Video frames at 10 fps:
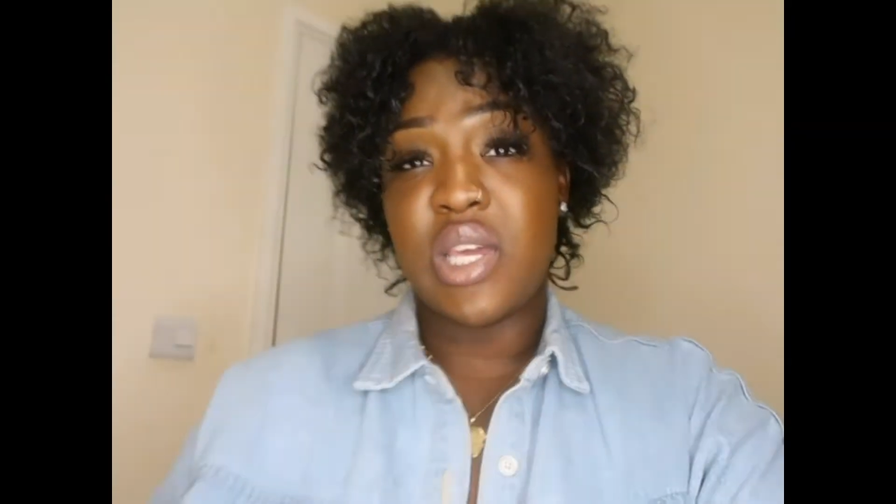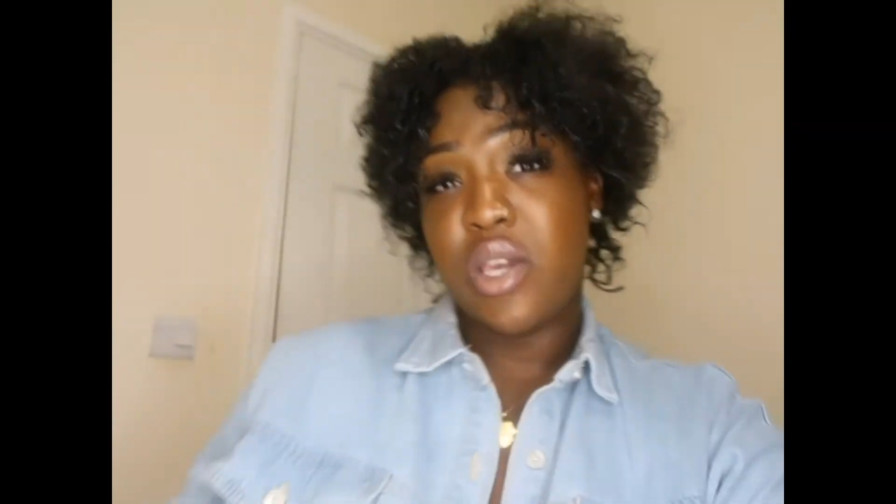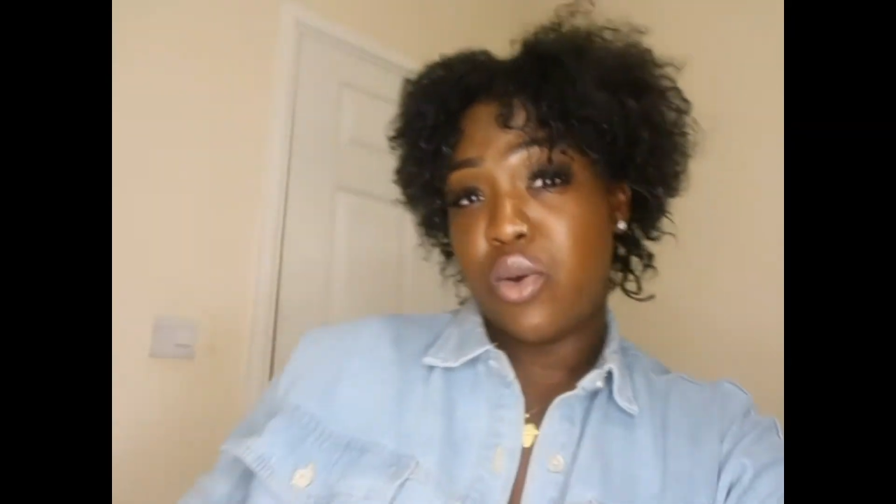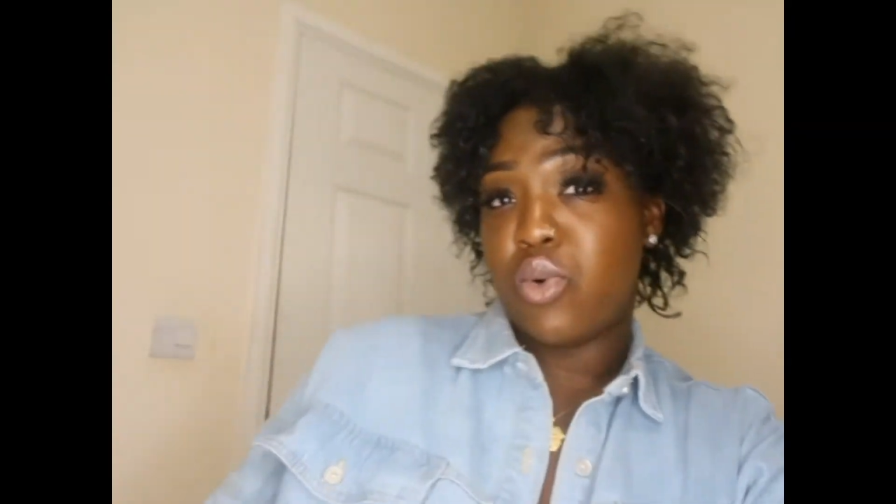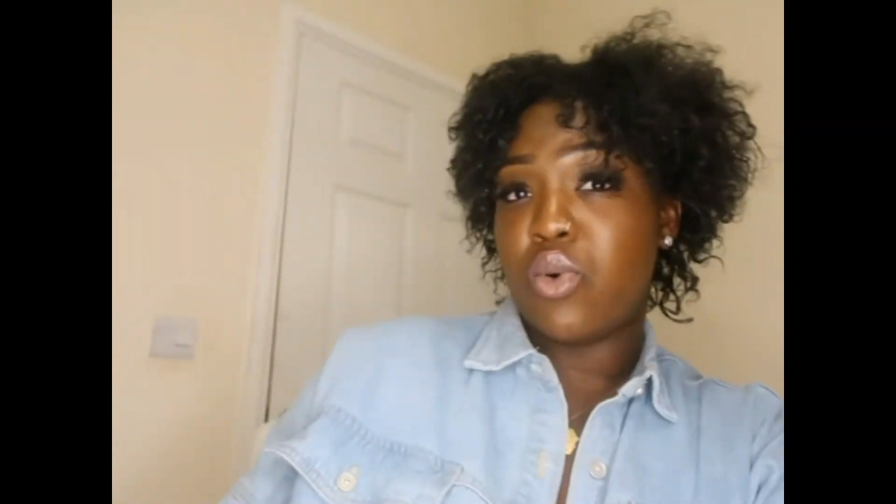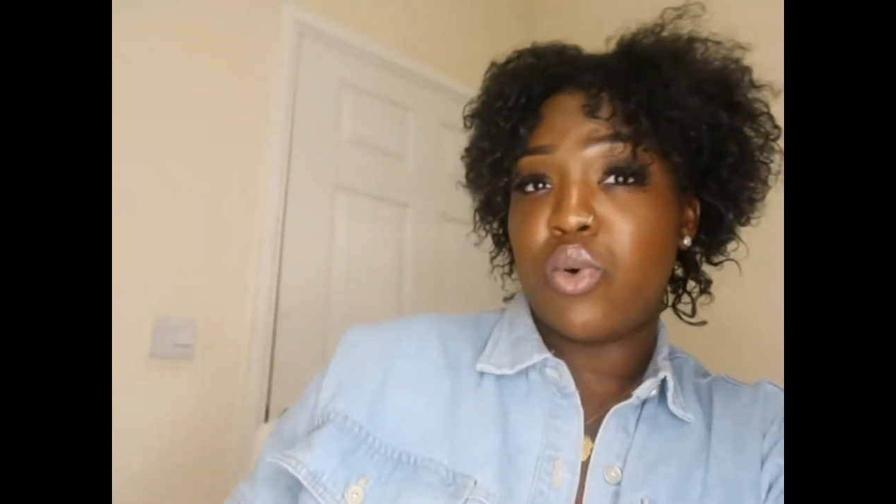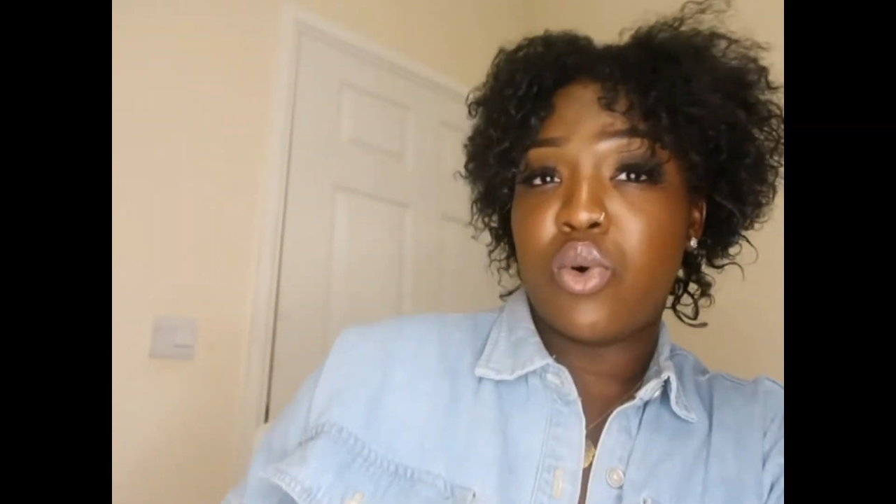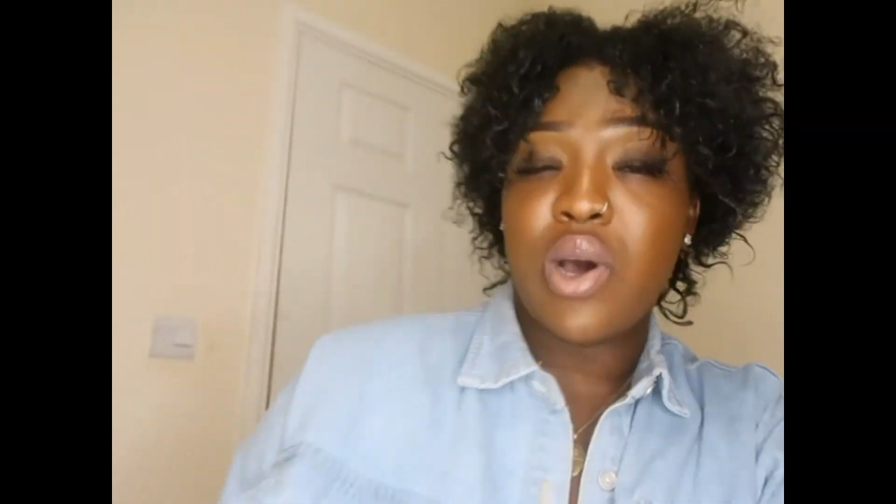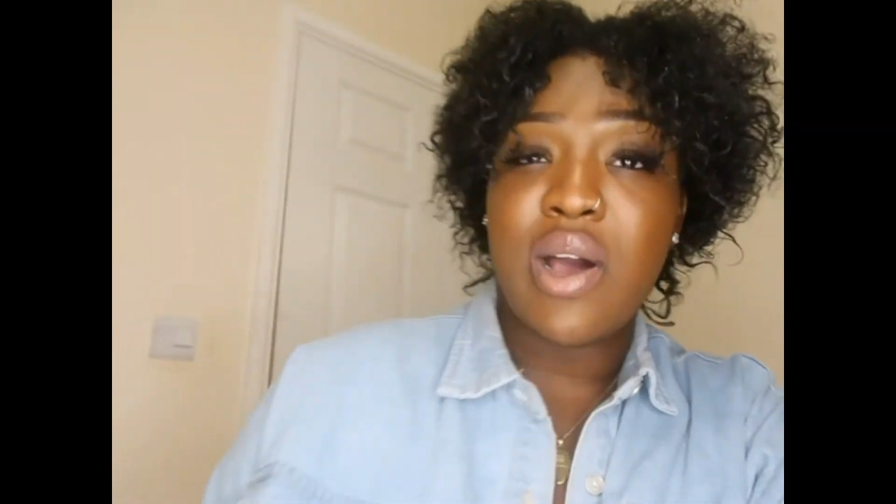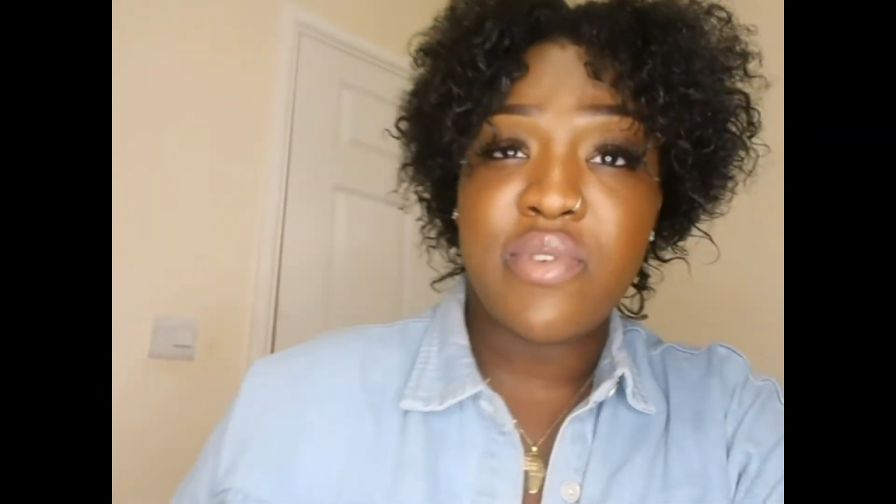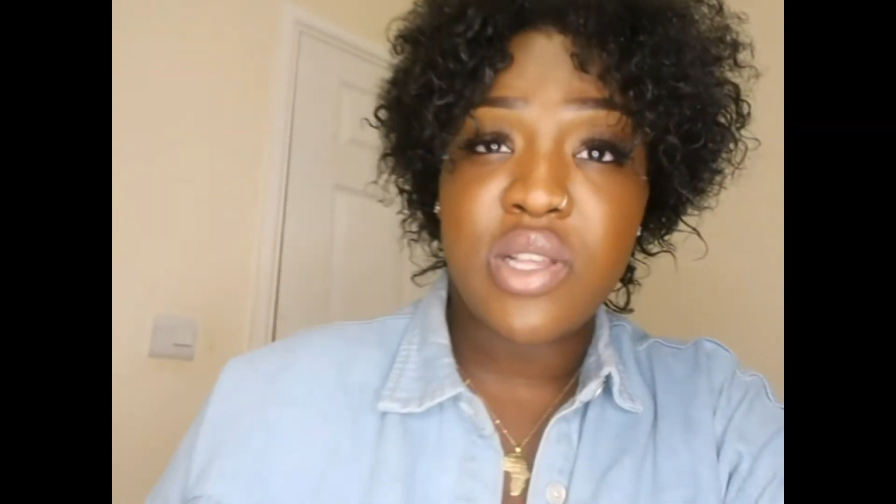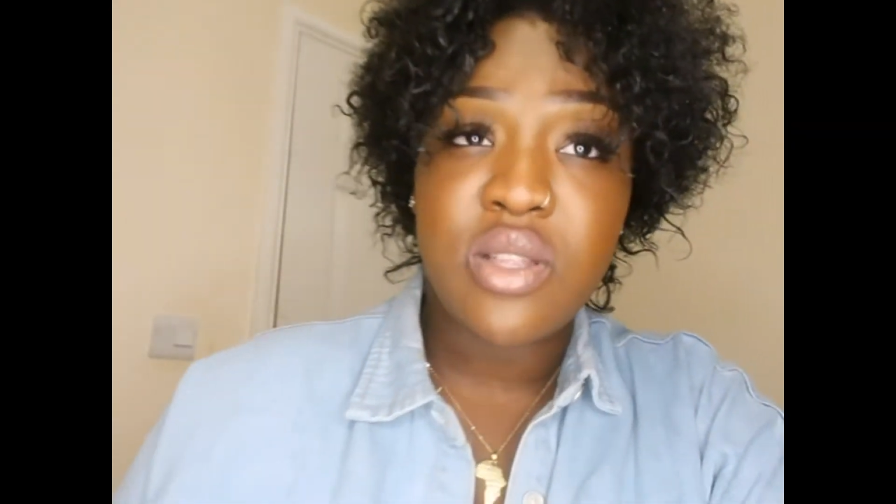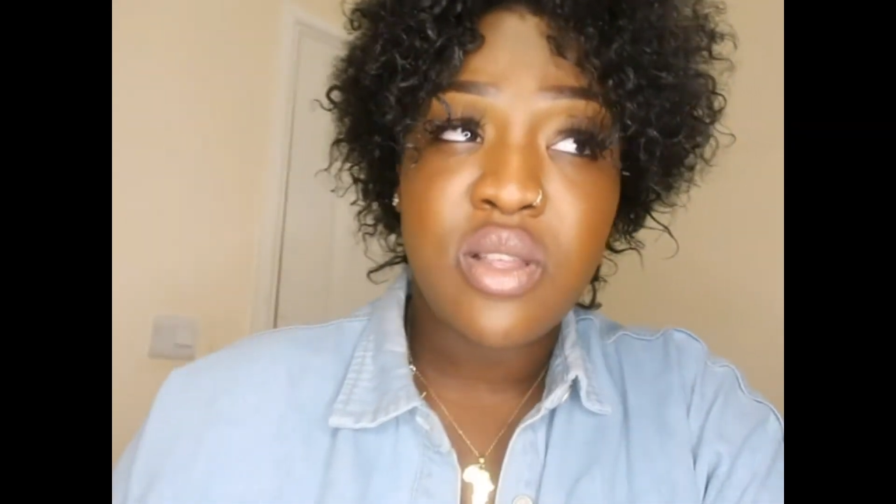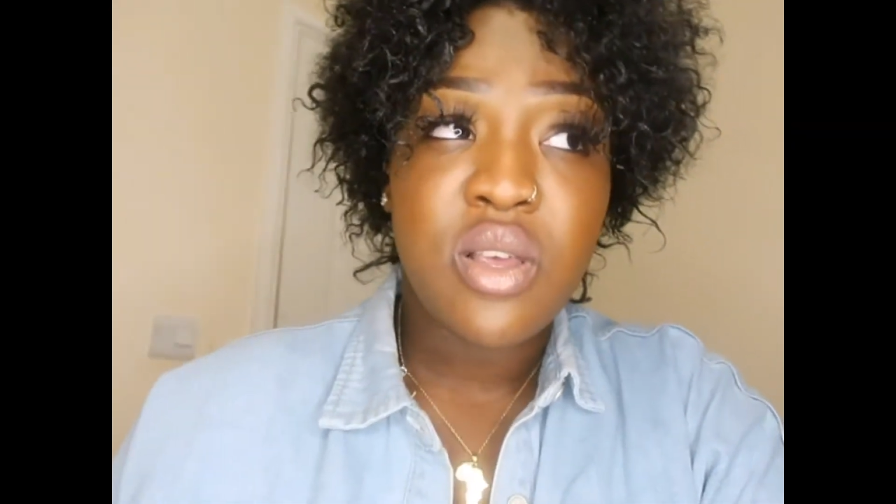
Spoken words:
equal, or having,